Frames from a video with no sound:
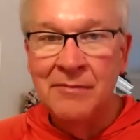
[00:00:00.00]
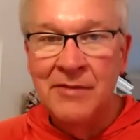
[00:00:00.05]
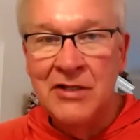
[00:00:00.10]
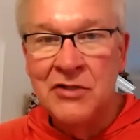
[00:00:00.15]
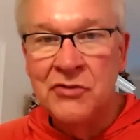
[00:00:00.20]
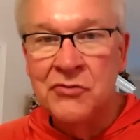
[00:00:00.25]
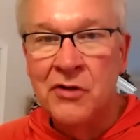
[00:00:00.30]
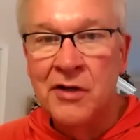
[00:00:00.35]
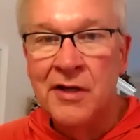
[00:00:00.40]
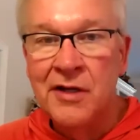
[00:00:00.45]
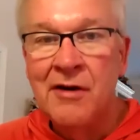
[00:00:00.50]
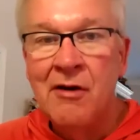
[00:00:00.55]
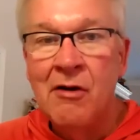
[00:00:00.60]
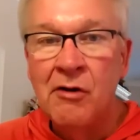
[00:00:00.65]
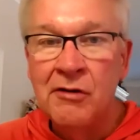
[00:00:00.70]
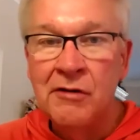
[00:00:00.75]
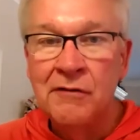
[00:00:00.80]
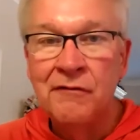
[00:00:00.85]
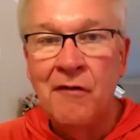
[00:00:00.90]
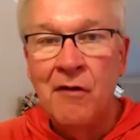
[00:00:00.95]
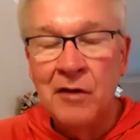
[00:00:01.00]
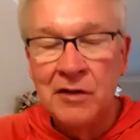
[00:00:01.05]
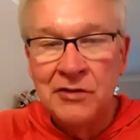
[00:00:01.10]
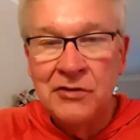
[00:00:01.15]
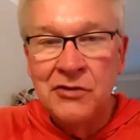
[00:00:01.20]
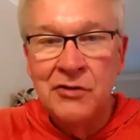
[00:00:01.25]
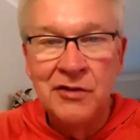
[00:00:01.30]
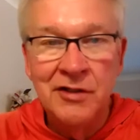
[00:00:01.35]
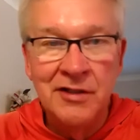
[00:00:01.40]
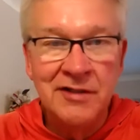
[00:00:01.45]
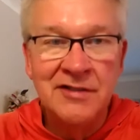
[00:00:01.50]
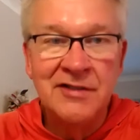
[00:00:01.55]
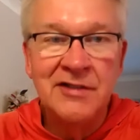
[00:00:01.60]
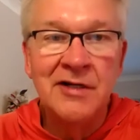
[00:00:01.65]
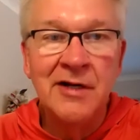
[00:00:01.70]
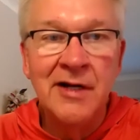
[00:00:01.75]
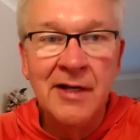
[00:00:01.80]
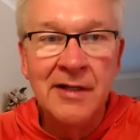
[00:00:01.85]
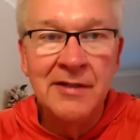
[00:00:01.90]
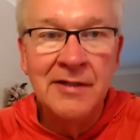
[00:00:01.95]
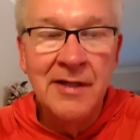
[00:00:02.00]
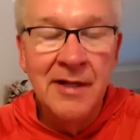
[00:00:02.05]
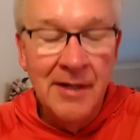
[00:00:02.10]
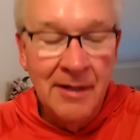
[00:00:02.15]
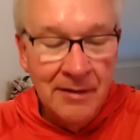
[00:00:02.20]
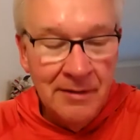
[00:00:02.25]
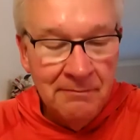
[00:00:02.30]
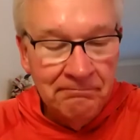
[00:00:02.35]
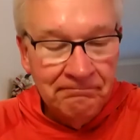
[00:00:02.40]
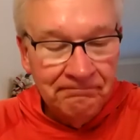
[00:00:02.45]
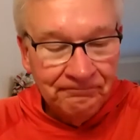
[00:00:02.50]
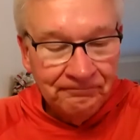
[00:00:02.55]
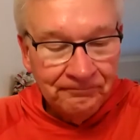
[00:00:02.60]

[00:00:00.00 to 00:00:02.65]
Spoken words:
Israel, had already fallen to the Assyrian kingdom.